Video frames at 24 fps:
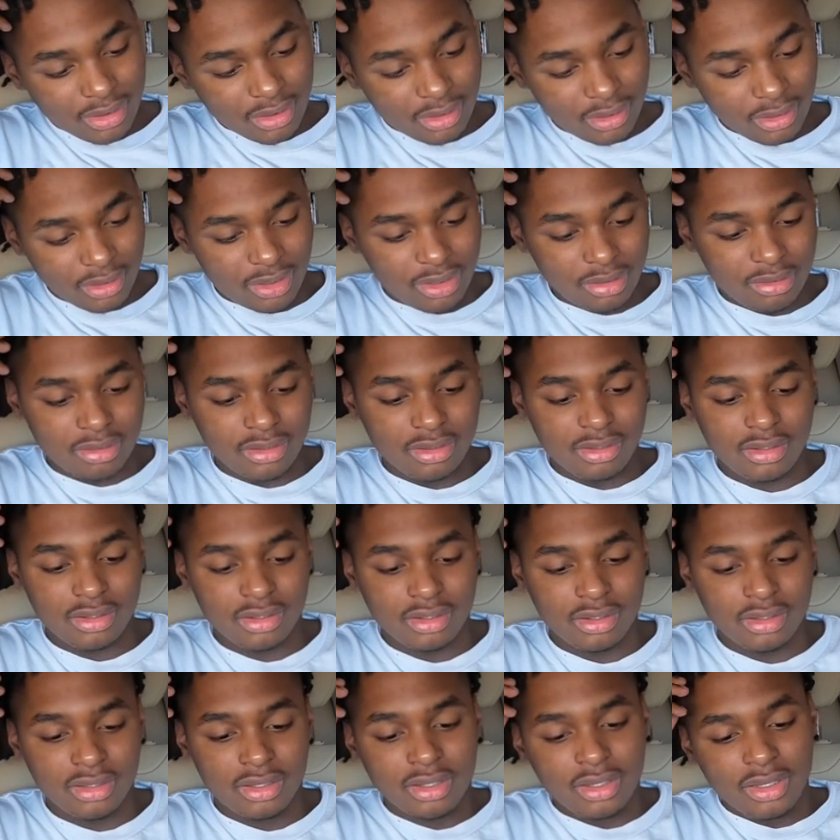Hello.
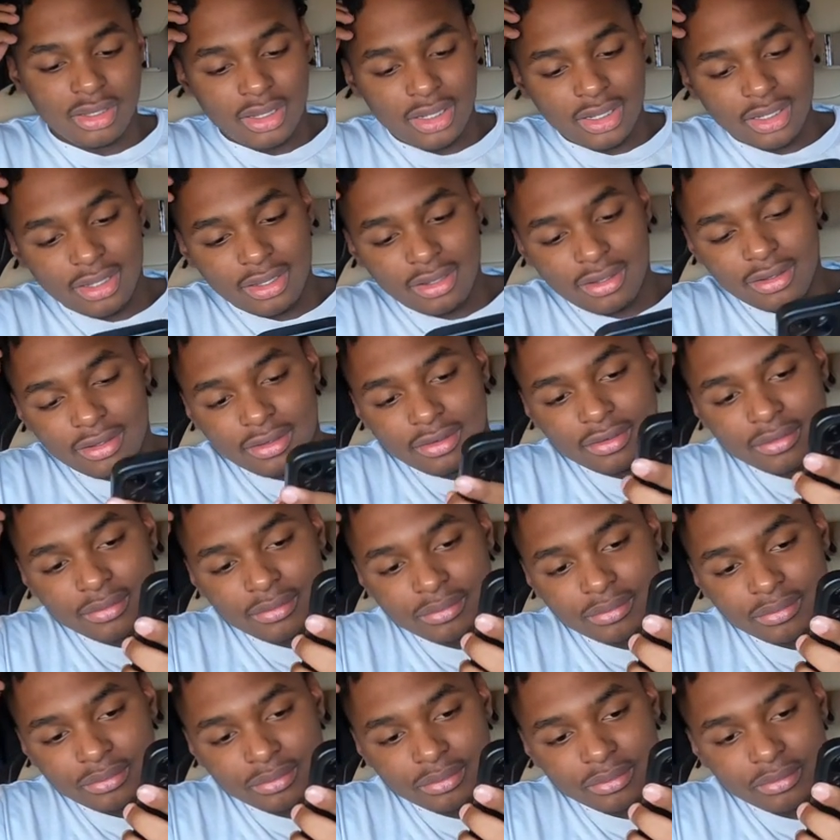Hello.
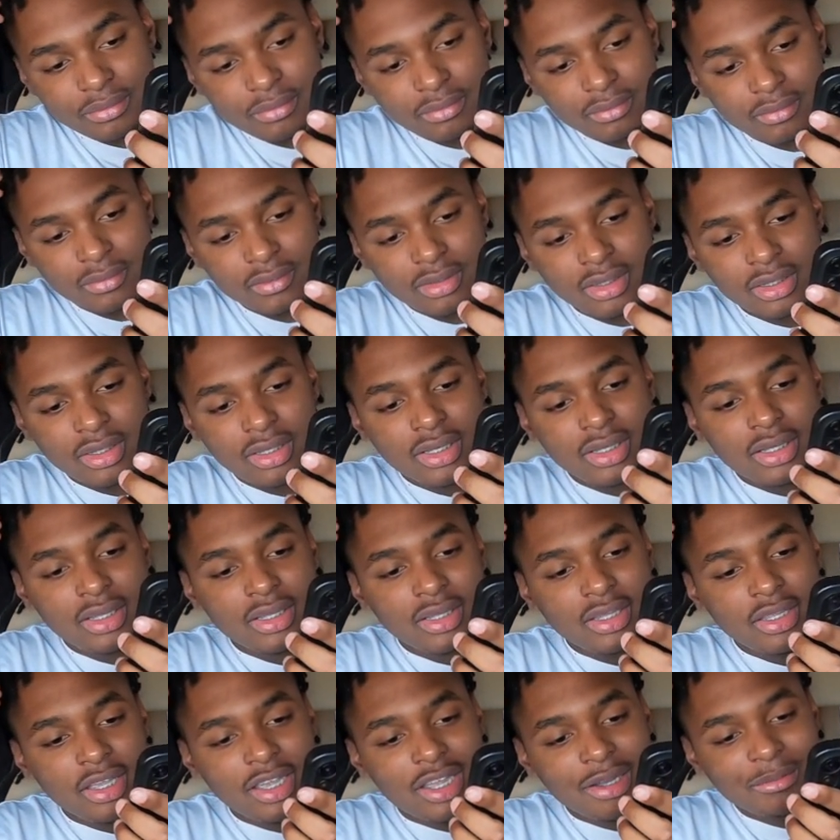Yeah.
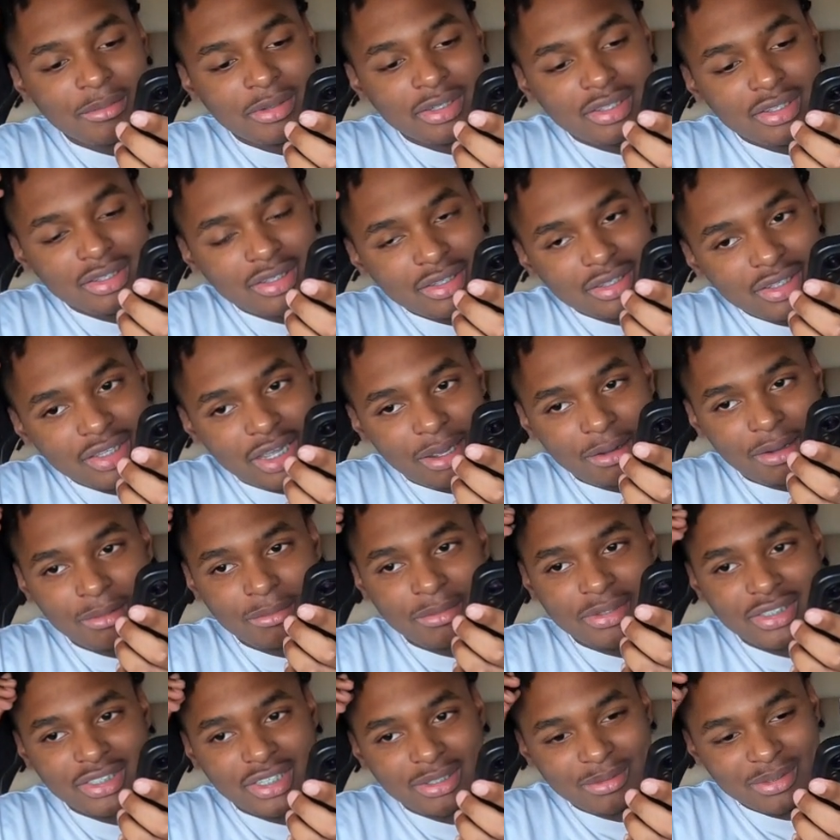Yeah. Come. On. Yeah.
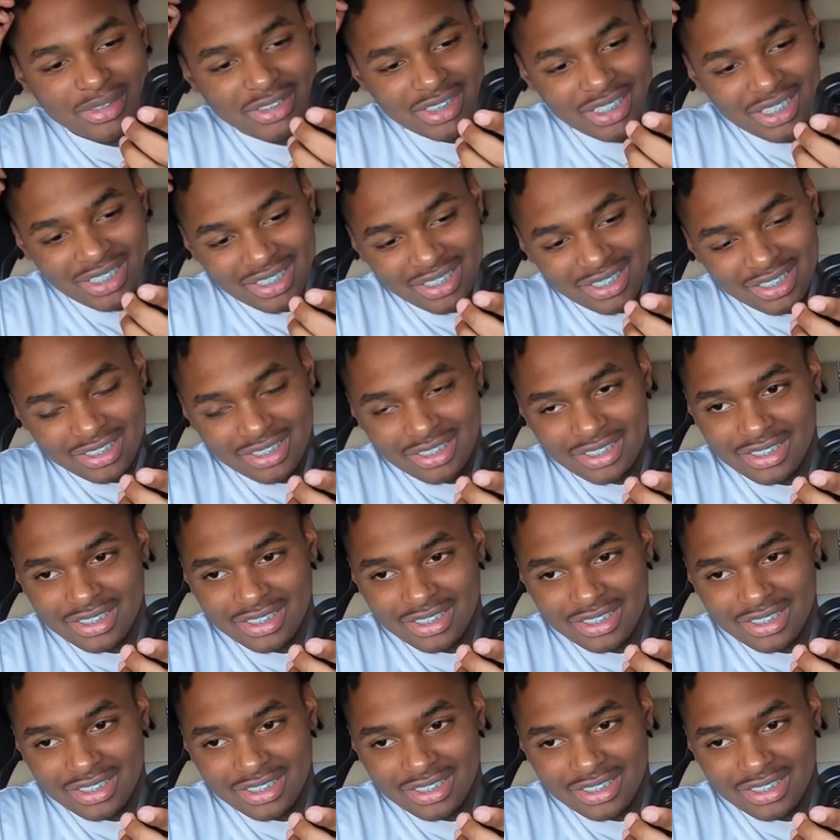Come on. Come outside.